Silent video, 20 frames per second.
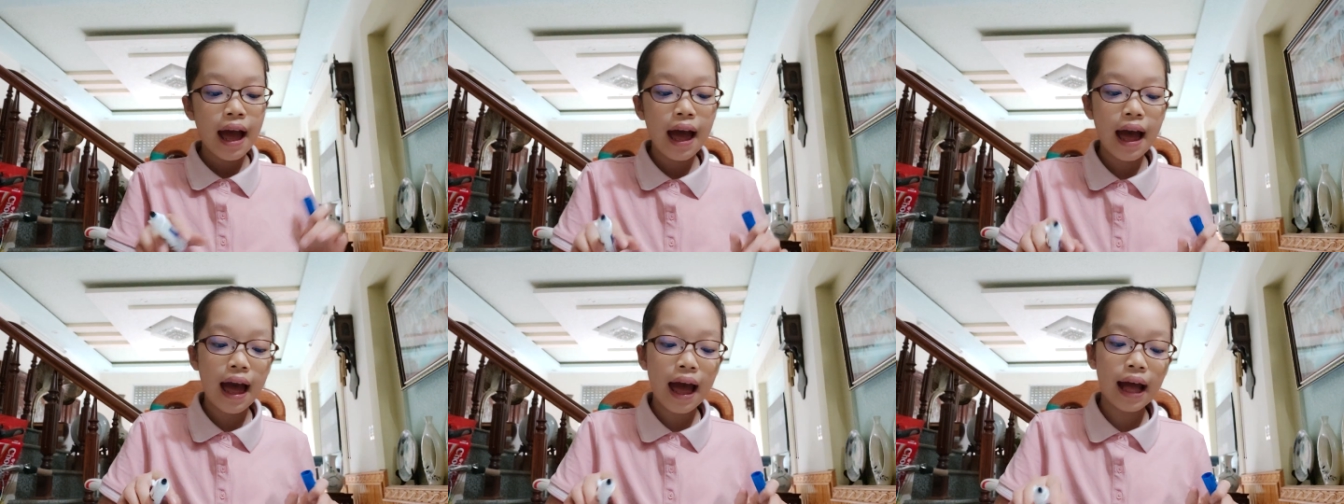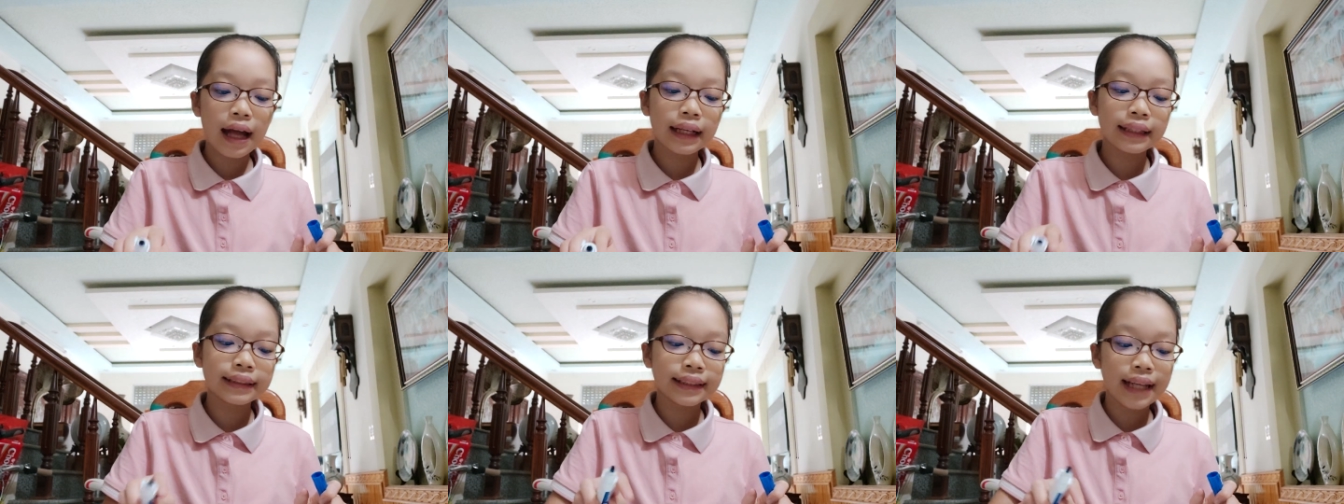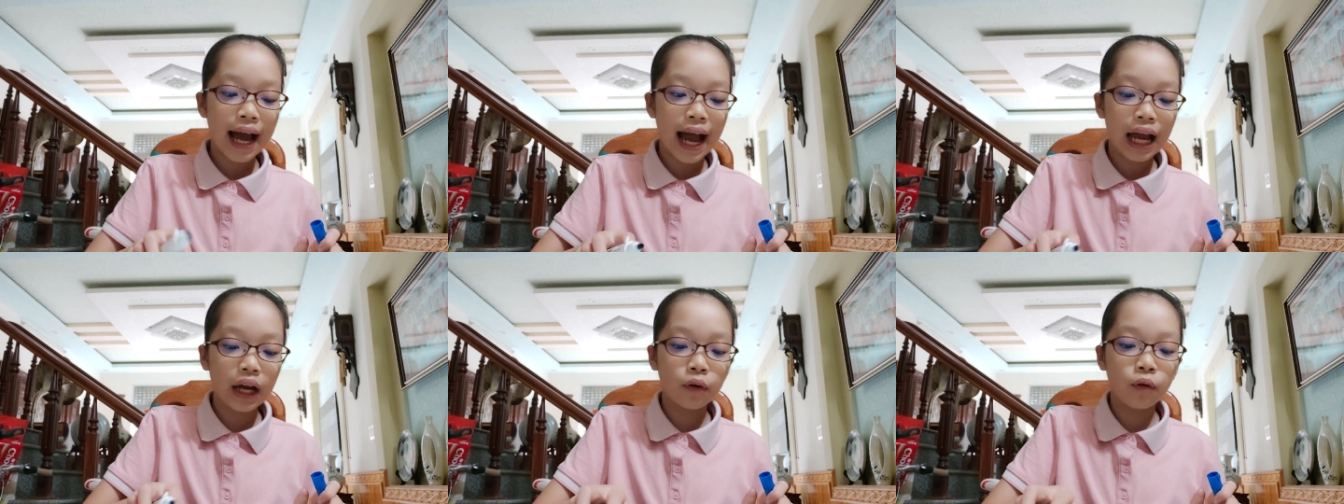And
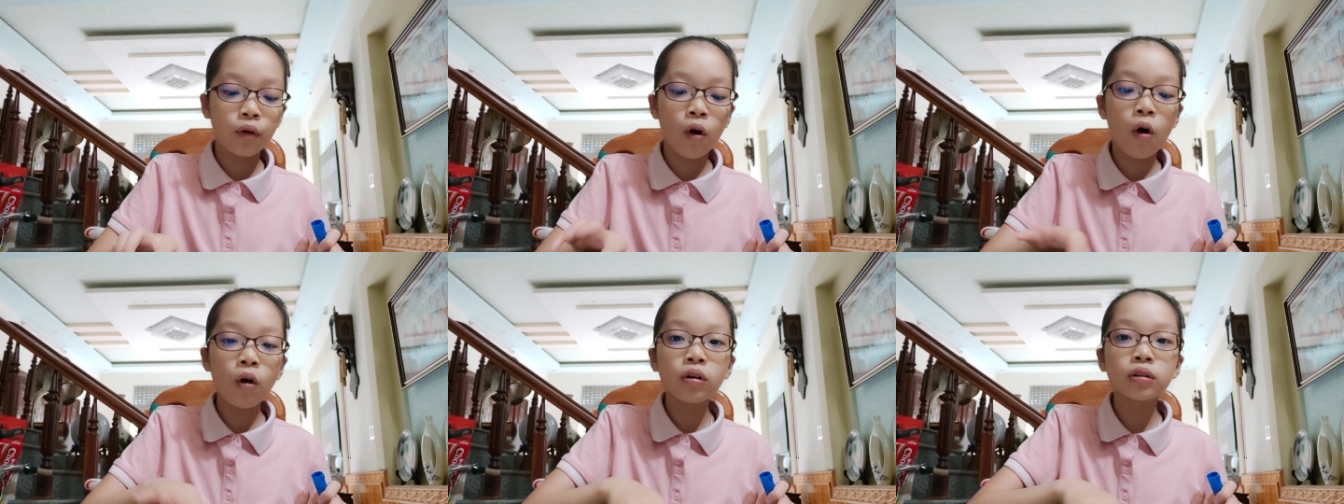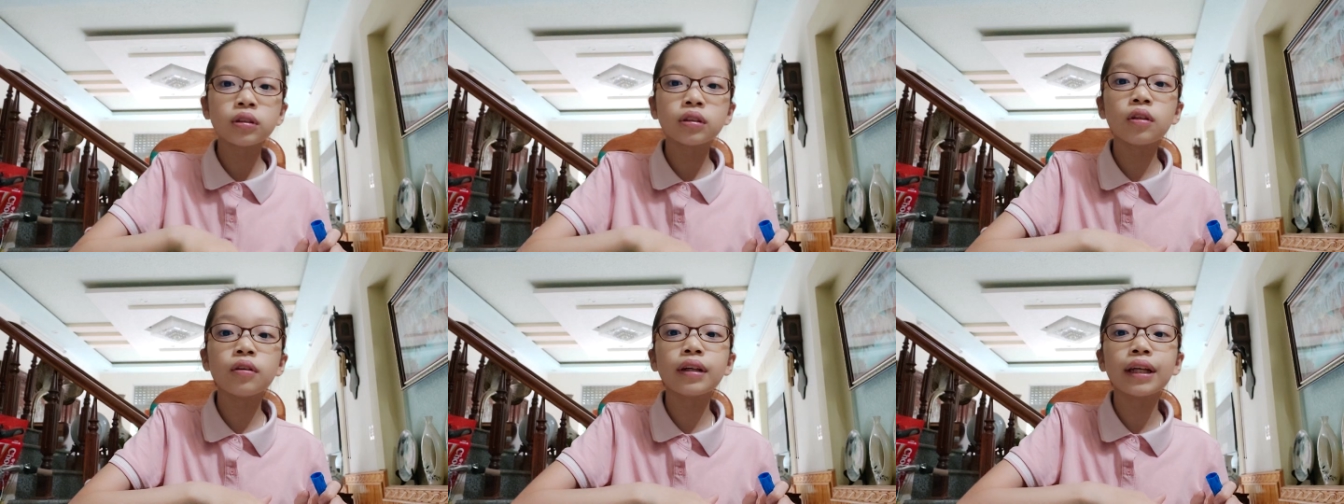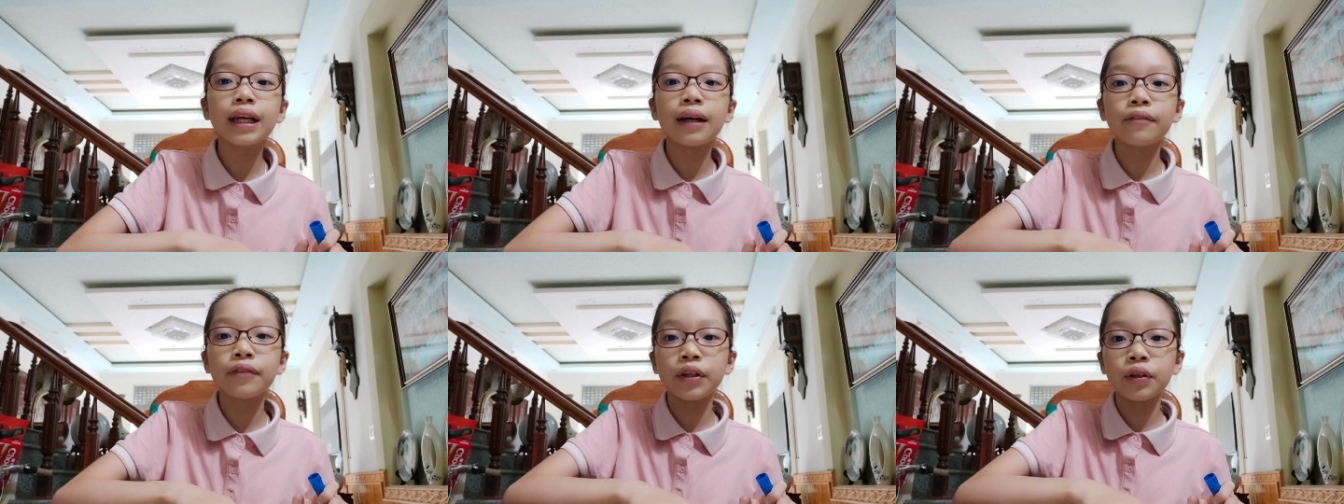I will also
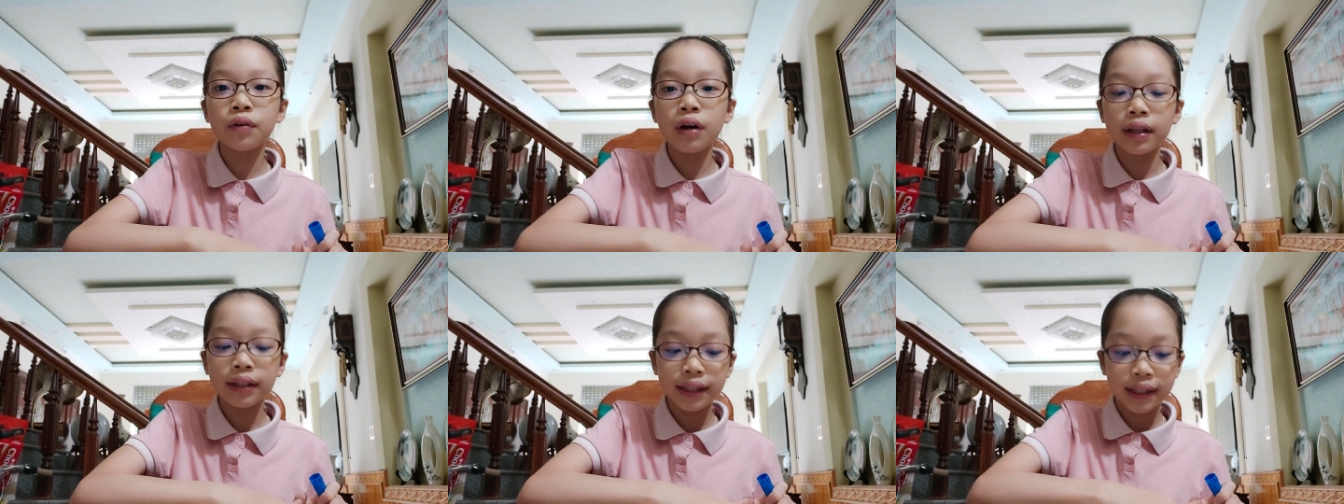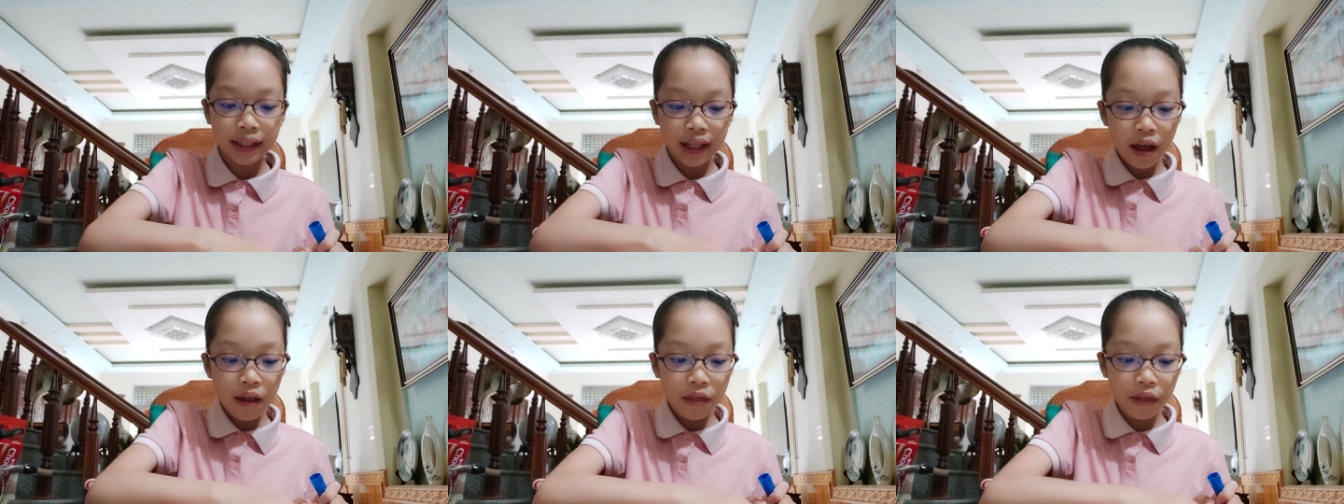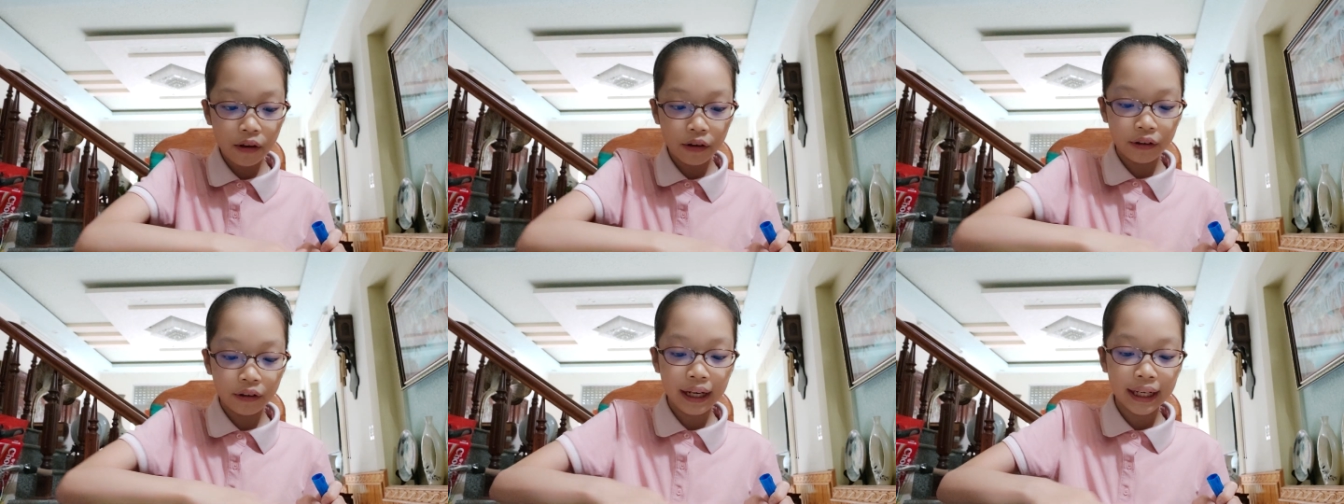give you
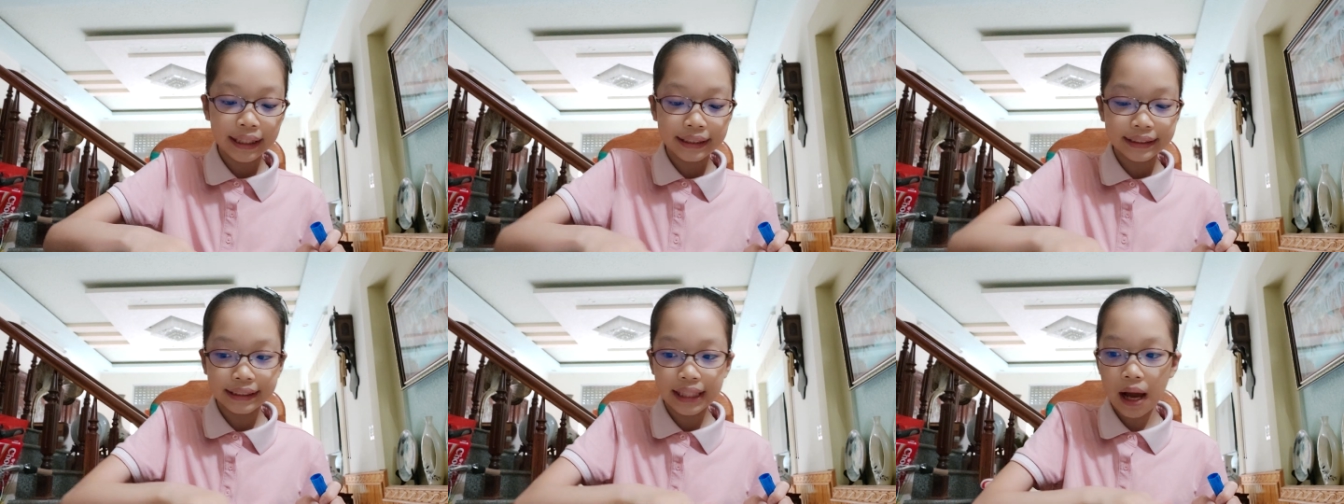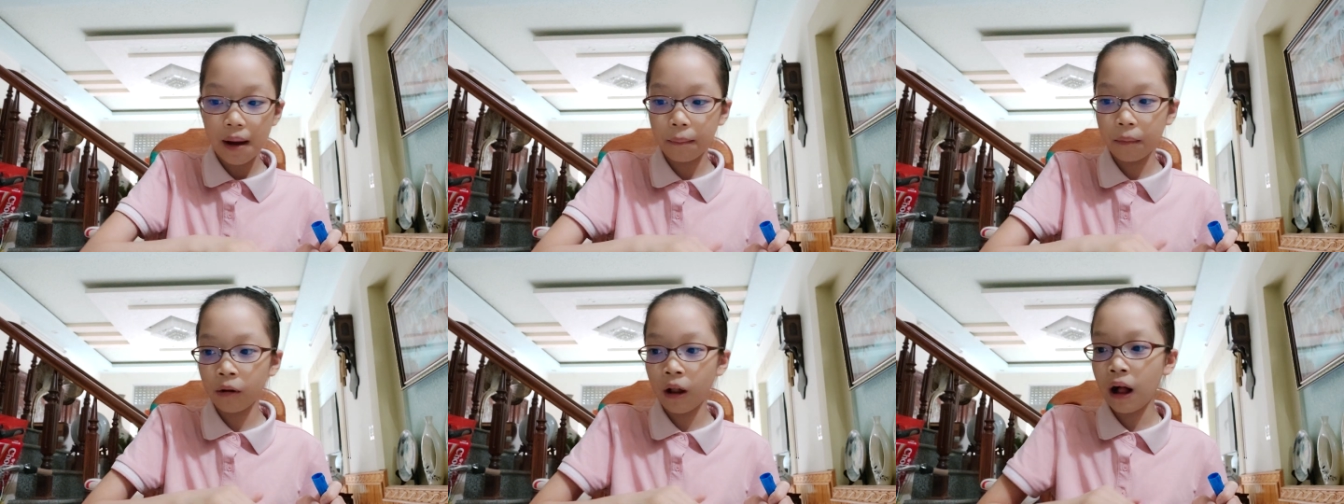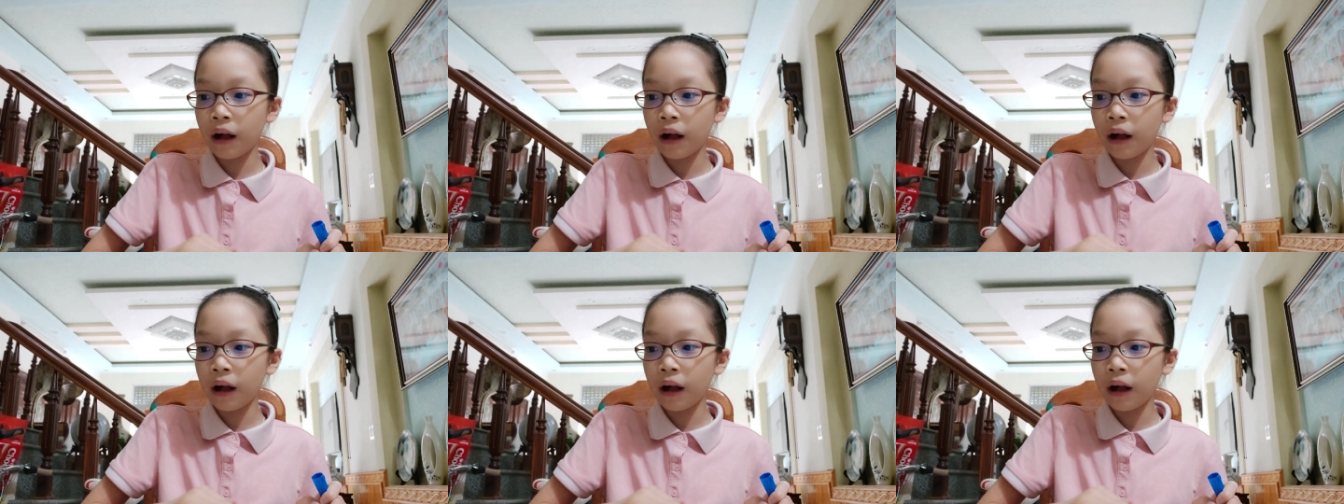another example.